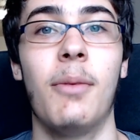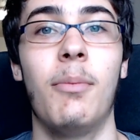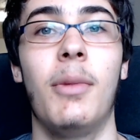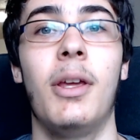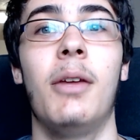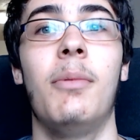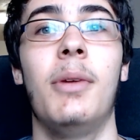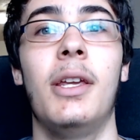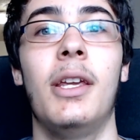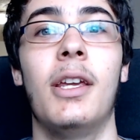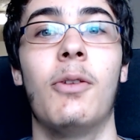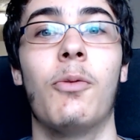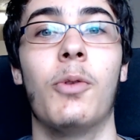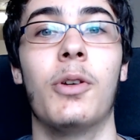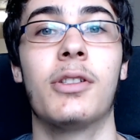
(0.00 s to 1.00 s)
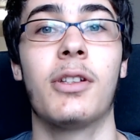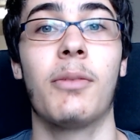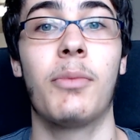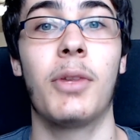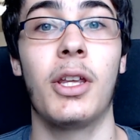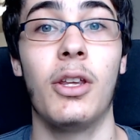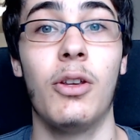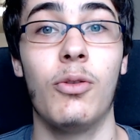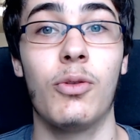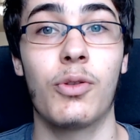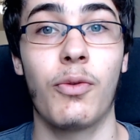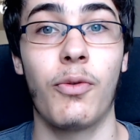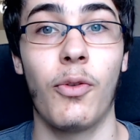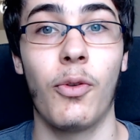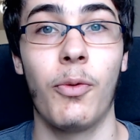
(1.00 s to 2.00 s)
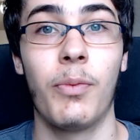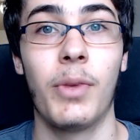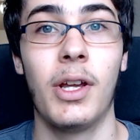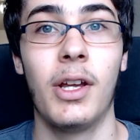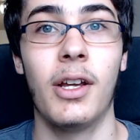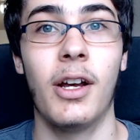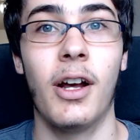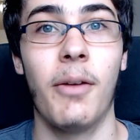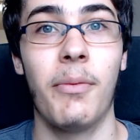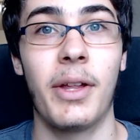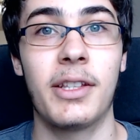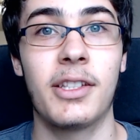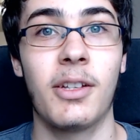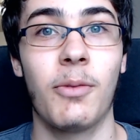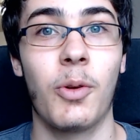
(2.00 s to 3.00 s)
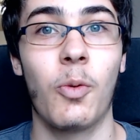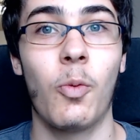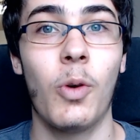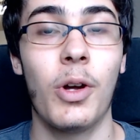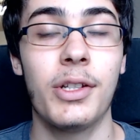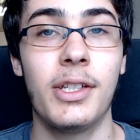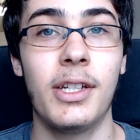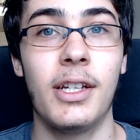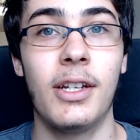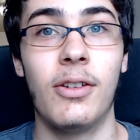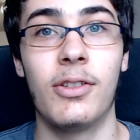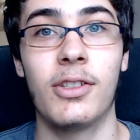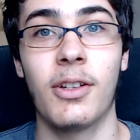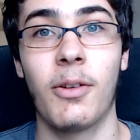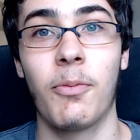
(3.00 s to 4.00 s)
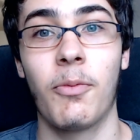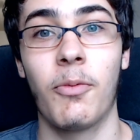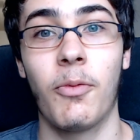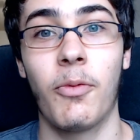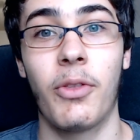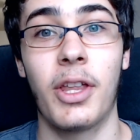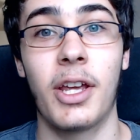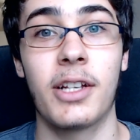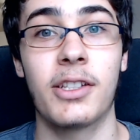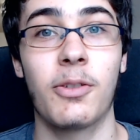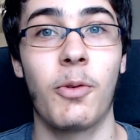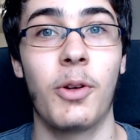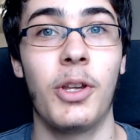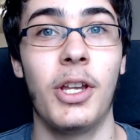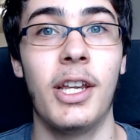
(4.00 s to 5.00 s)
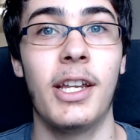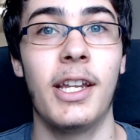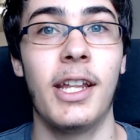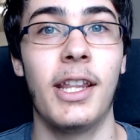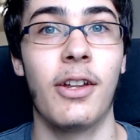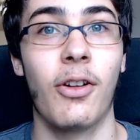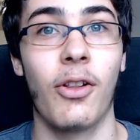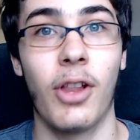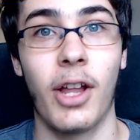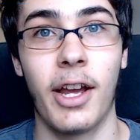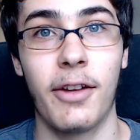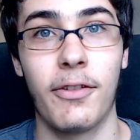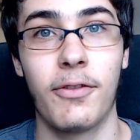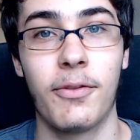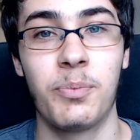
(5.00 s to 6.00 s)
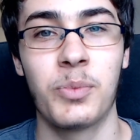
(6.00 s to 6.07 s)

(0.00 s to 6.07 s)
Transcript: Maybe it was something useful um, that someone wanted or something someone needed in their life.